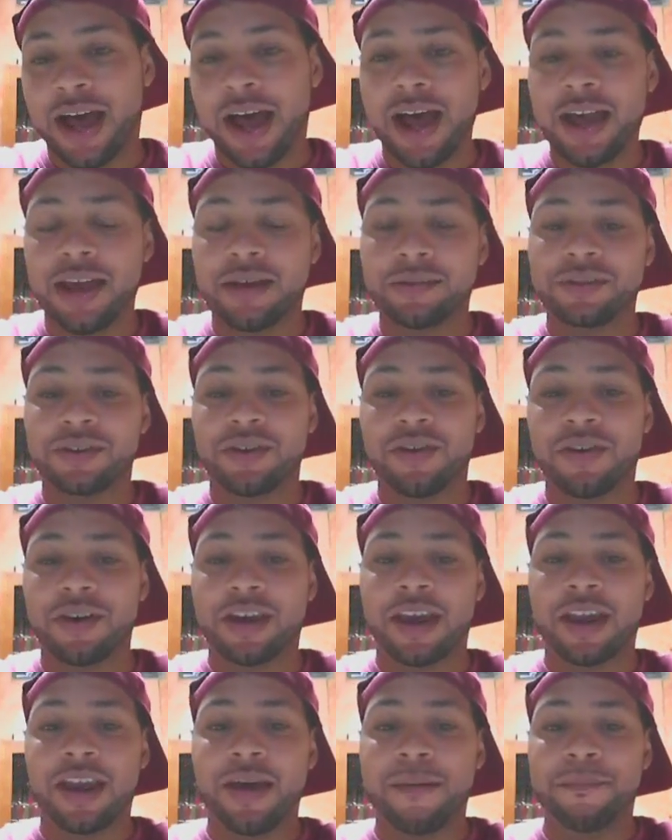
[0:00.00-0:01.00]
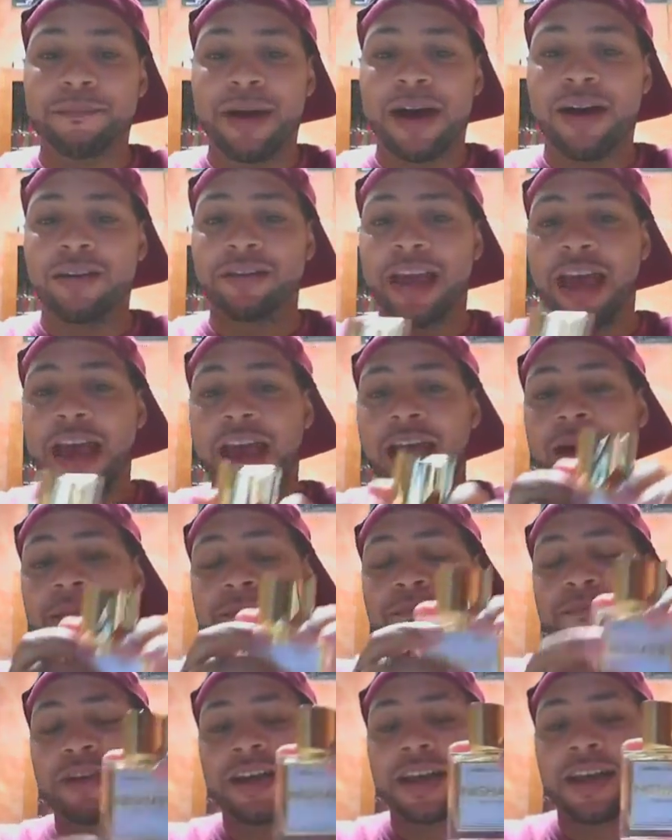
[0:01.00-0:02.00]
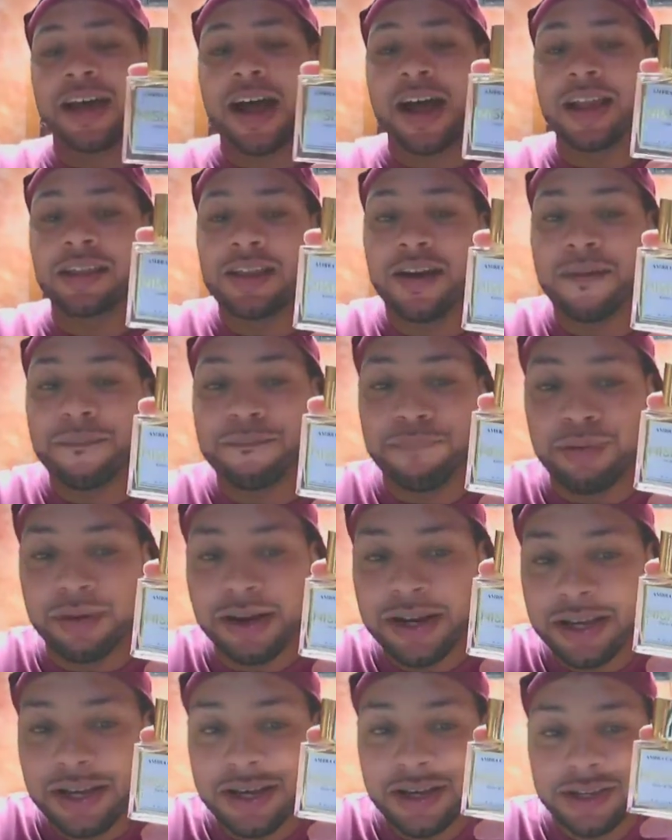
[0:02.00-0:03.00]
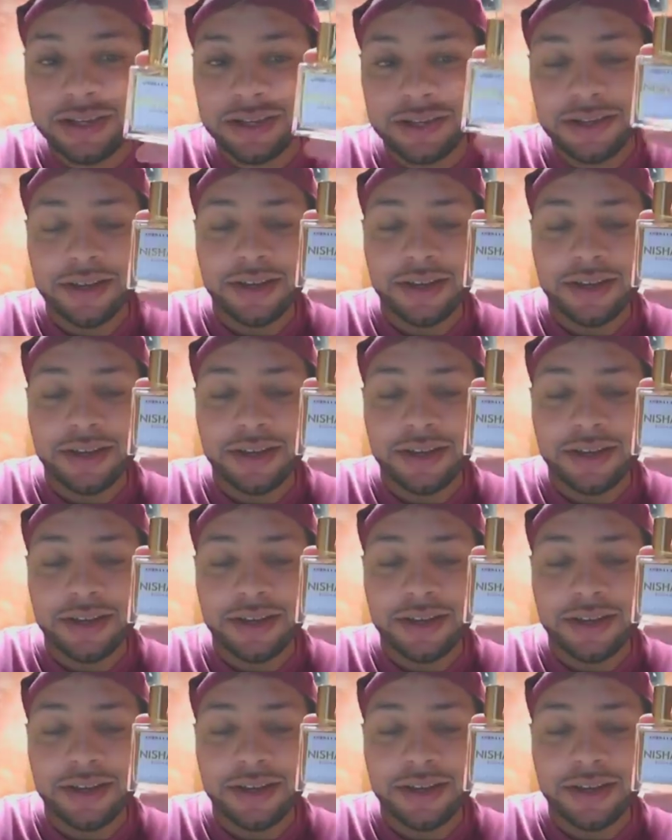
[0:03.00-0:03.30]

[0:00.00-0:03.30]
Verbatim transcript: I am talking about Ambra Calabria.